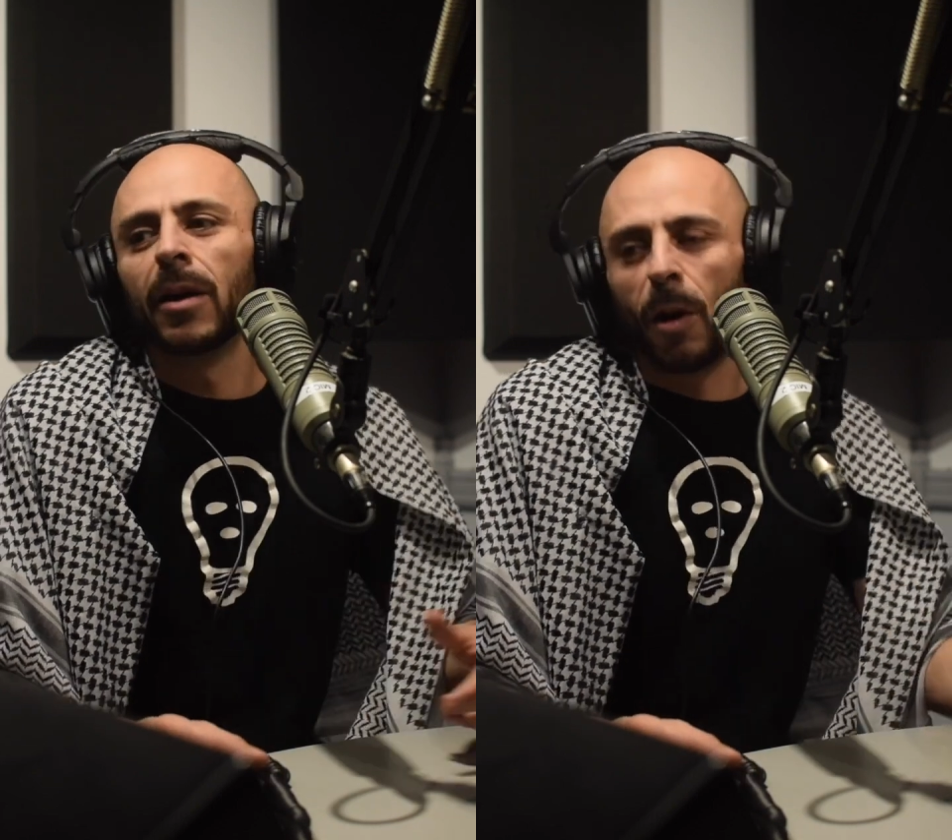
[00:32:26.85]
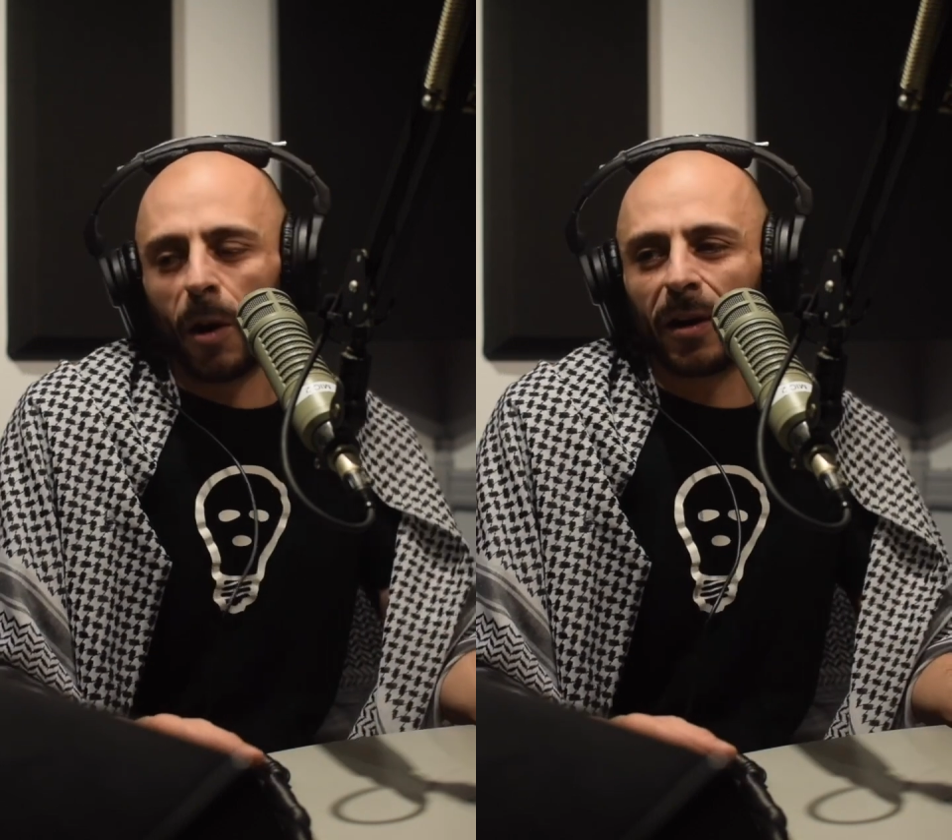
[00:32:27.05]

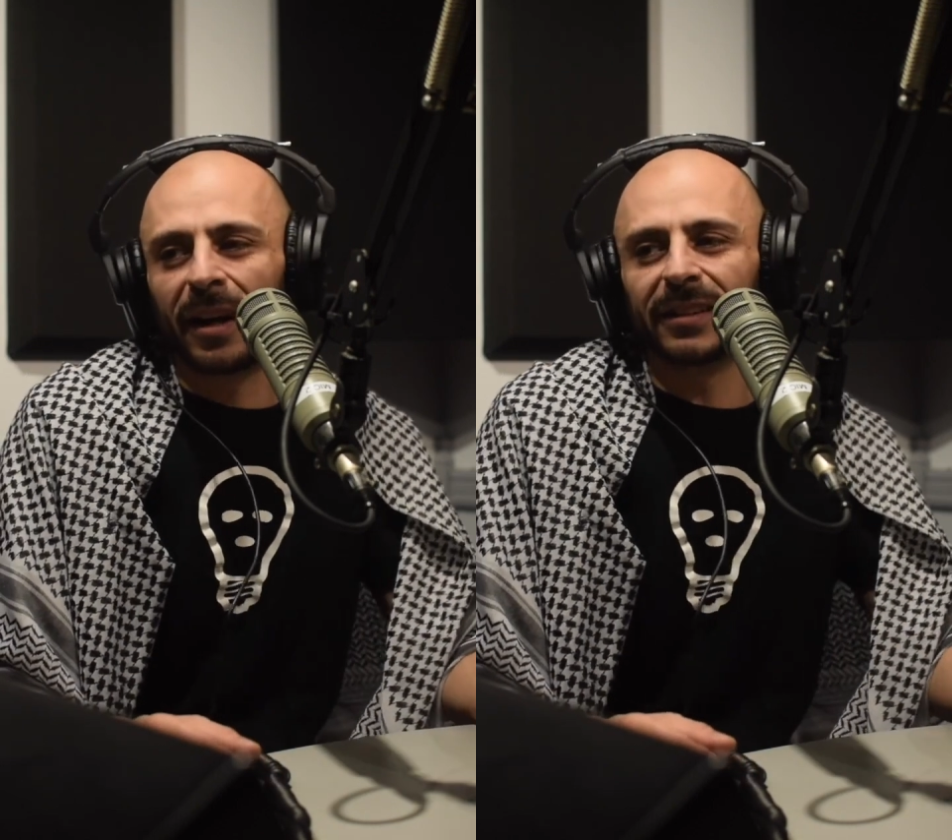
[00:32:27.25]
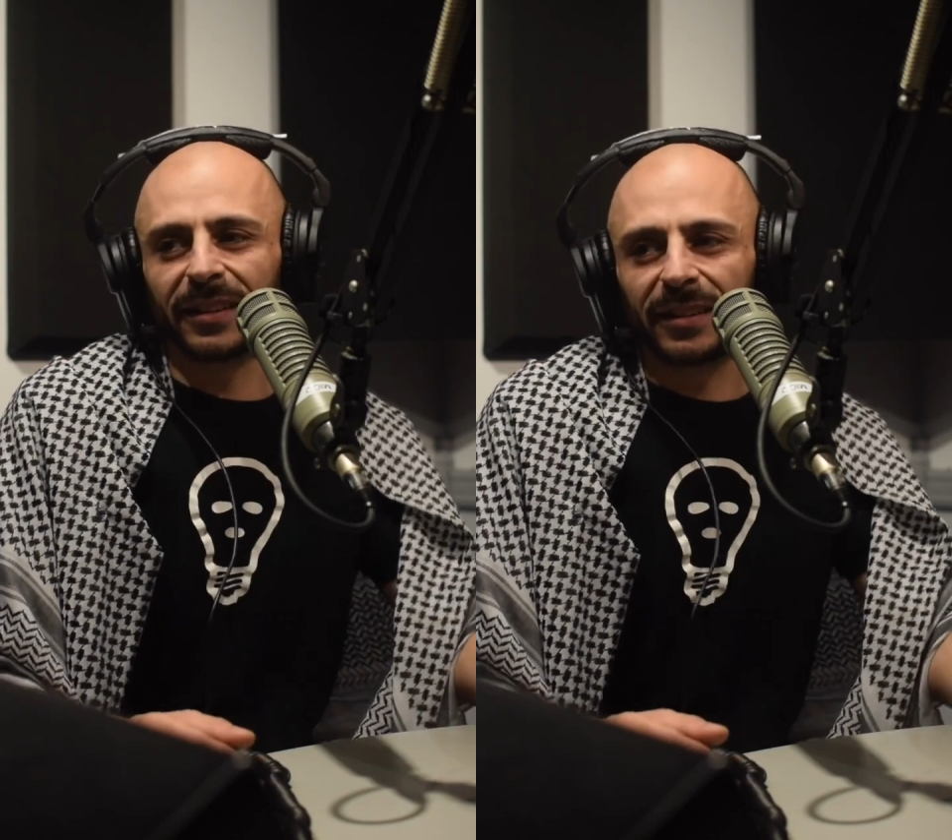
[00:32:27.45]
All
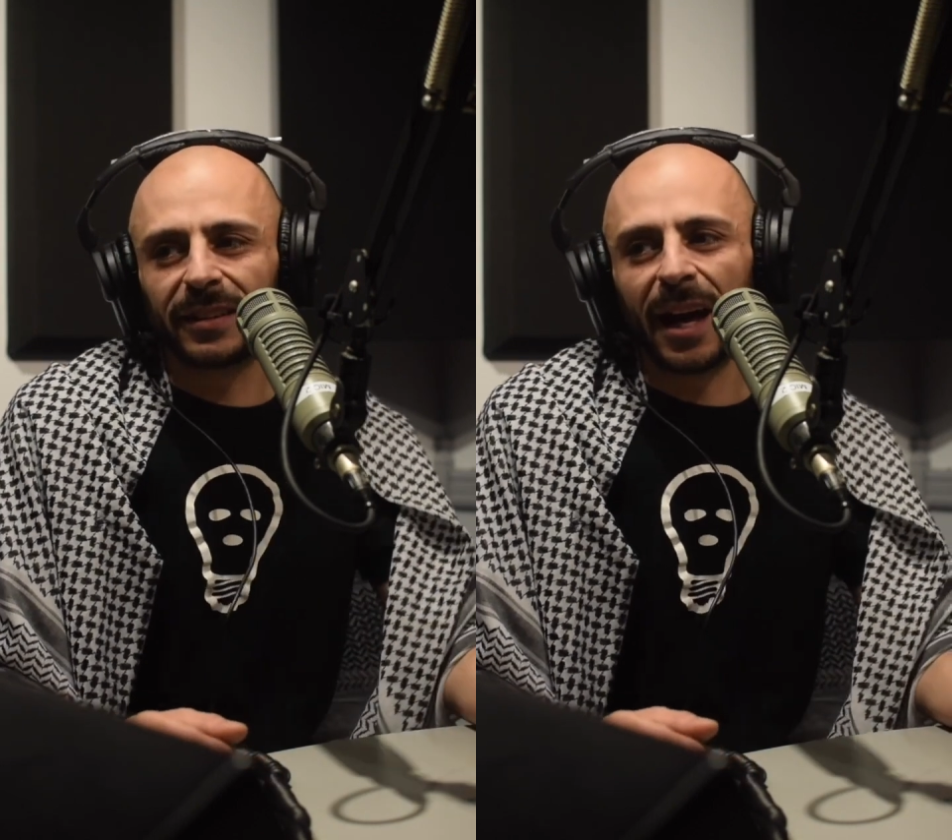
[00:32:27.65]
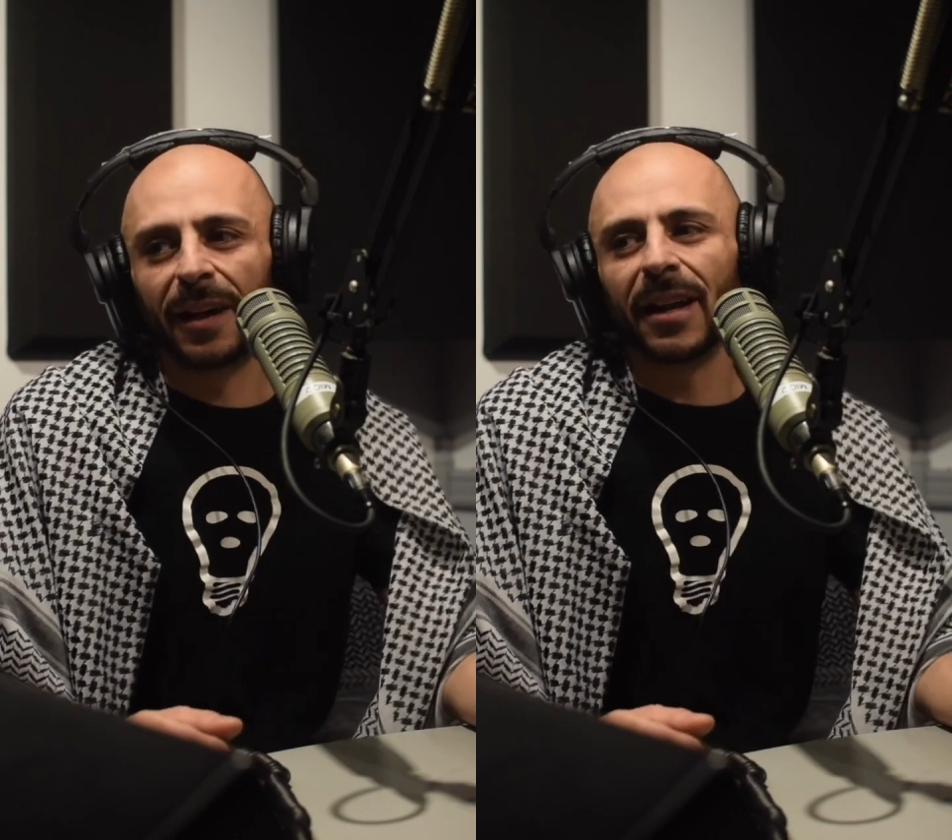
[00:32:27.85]
kinds of
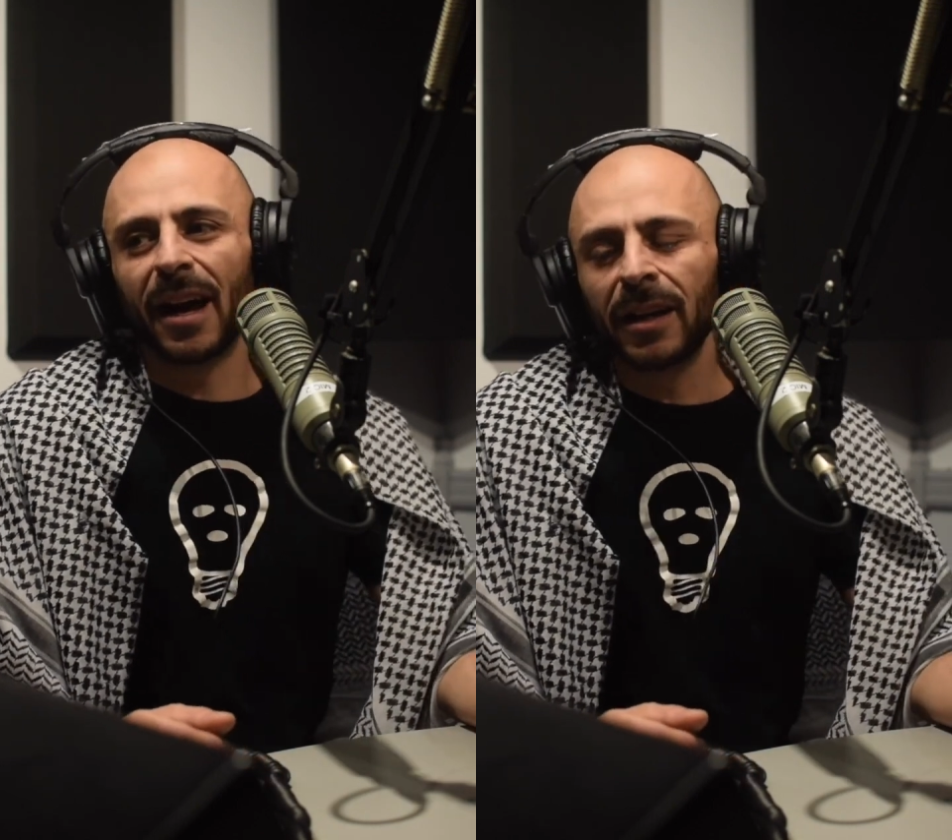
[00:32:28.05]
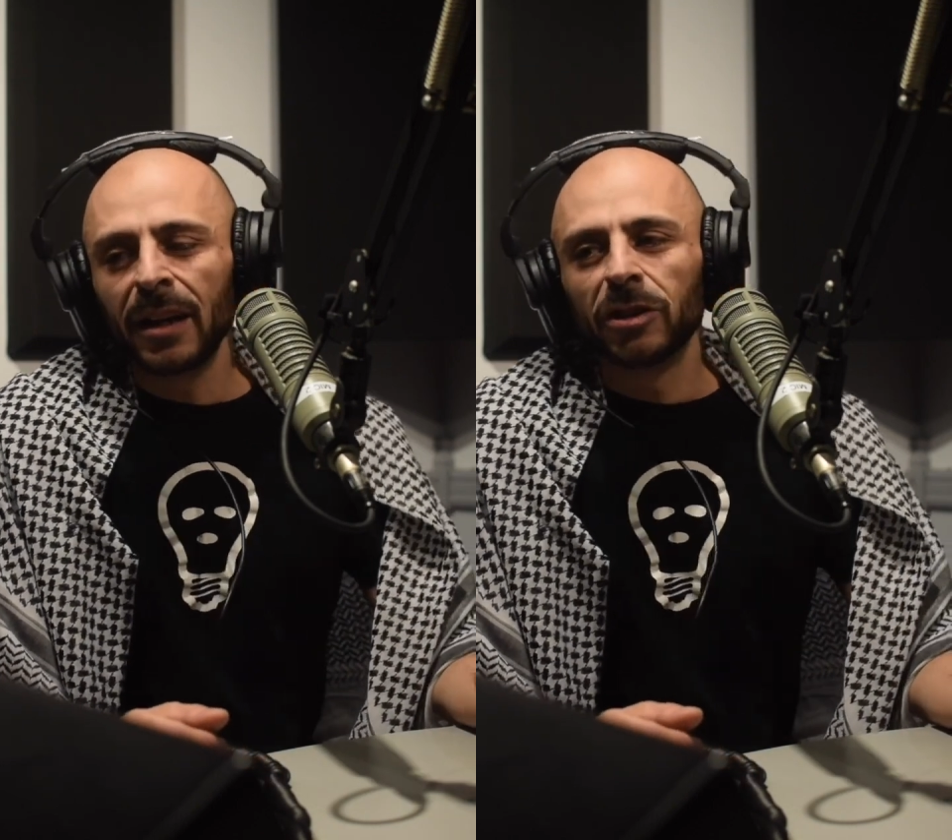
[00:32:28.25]
style, not